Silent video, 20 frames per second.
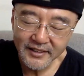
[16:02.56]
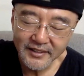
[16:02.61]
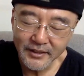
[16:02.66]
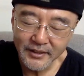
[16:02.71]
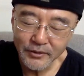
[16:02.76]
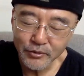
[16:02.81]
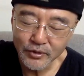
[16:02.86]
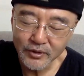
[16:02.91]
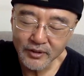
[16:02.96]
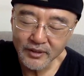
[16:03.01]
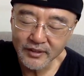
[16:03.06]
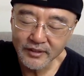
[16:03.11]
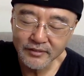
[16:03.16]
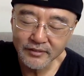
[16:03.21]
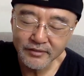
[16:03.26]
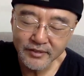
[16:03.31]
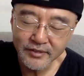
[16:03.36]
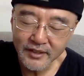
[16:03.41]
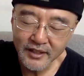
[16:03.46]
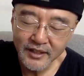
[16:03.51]
They will
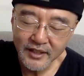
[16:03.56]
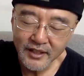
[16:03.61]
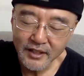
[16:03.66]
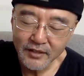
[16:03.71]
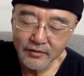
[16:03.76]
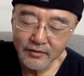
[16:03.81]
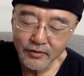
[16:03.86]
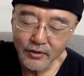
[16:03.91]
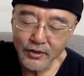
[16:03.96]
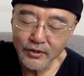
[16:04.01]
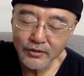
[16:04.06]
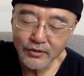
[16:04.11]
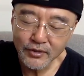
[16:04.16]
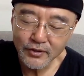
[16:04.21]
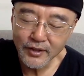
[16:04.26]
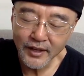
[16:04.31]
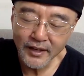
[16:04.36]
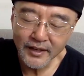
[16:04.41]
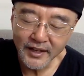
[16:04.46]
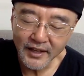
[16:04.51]
live for you
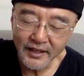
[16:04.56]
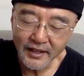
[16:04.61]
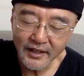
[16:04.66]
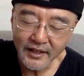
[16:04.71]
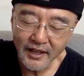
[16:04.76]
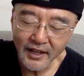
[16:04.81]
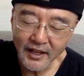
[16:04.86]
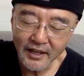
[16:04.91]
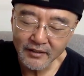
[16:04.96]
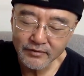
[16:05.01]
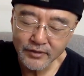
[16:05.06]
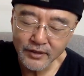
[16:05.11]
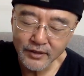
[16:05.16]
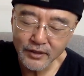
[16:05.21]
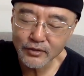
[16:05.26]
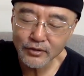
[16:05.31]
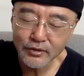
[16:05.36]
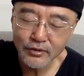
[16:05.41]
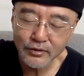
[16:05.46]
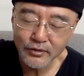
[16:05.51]
today and have
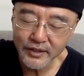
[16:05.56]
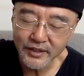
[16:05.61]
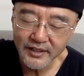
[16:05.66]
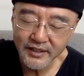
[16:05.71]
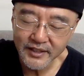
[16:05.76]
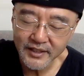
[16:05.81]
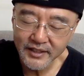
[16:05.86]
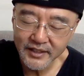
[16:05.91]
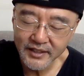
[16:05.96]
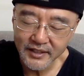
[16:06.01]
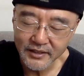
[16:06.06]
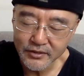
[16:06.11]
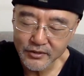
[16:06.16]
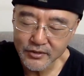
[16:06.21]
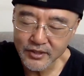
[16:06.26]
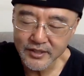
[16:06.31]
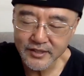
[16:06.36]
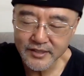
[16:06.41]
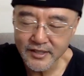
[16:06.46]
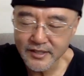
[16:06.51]
victory in
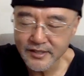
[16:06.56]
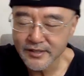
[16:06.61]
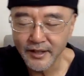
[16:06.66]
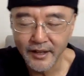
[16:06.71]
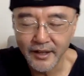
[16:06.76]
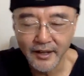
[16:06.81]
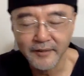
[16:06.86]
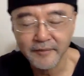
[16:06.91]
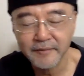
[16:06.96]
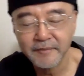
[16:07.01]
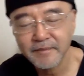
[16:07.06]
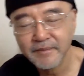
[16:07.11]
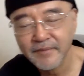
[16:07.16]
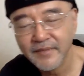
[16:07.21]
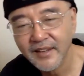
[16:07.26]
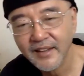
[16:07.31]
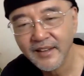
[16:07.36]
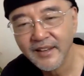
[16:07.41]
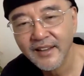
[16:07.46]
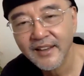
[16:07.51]
Jesus' name.
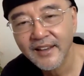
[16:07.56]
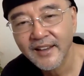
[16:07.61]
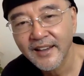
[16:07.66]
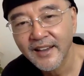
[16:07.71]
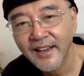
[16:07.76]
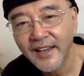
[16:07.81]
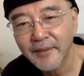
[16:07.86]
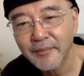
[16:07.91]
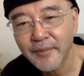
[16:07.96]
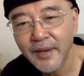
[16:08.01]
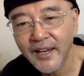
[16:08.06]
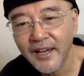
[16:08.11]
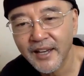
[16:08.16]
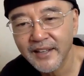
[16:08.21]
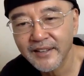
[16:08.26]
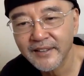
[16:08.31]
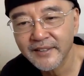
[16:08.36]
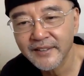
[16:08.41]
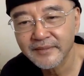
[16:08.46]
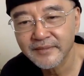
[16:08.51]

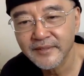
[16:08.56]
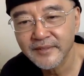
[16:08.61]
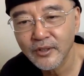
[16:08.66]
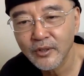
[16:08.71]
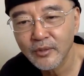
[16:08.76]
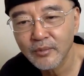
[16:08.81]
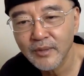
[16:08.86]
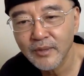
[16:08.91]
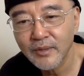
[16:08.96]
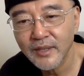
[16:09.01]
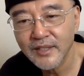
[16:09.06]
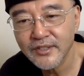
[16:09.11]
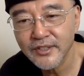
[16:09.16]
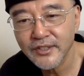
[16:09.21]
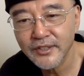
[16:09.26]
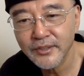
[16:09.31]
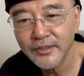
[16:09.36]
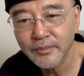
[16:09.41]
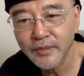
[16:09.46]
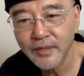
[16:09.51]
Amen. Lord bless
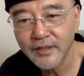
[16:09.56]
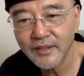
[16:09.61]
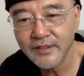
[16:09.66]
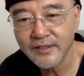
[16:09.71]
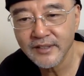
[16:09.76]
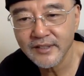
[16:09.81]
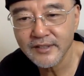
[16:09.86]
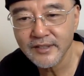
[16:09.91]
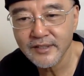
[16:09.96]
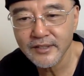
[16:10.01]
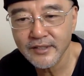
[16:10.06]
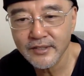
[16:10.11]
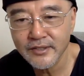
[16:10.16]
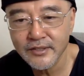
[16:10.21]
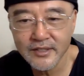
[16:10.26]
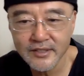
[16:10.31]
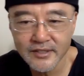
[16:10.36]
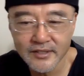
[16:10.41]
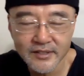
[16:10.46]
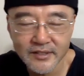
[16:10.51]
you, brothers and
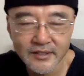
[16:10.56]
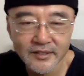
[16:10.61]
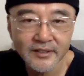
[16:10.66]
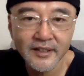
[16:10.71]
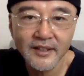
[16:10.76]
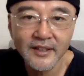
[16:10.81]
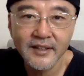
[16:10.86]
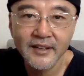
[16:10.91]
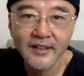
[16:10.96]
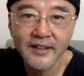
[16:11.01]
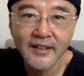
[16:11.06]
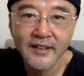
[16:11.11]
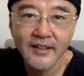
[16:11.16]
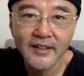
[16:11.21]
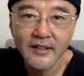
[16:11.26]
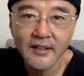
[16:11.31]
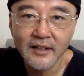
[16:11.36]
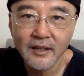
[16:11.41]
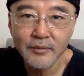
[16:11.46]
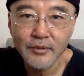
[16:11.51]
sisters.
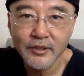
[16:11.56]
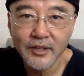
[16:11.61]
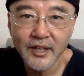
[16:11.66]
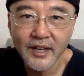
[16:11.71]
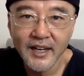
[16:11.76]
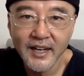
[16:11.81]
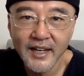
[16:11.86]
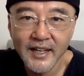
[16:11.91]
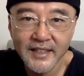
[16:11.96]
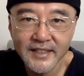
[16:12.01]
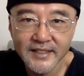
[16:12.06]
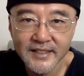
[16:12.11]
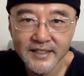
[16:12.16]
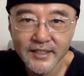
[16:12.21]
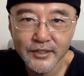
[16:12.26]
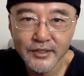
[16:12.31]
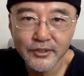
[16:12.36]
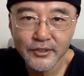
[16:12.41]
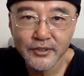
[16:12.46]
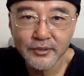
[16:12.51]
Love you guys.
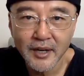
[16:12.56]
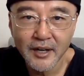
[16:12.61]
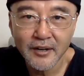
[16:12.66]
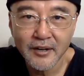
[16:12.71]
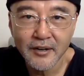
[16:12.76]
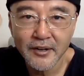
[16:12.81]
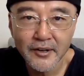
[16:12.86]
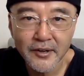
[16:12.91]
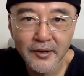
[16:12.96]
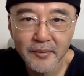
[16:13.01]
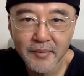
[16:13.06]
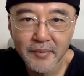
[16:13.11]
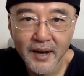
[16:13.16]
See you tomorrow.